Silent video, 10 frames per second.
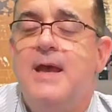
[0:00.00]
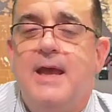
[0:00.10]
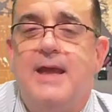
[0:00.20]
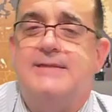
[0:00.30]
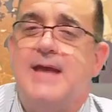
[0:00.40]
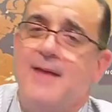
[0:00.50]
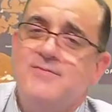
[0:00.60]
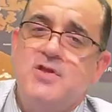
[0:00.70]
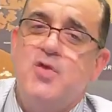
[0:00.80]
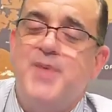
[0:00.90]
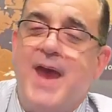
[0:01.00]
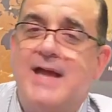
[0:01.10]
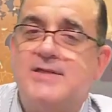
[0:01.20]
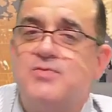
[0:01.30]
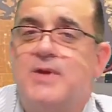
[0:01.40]
in times in the
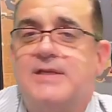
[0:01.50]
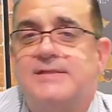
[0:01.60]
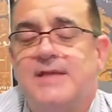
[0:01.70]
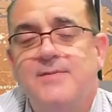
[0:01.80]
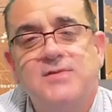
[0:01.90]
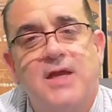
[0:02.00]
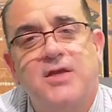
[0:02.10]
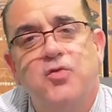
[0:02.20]
past when it seems like your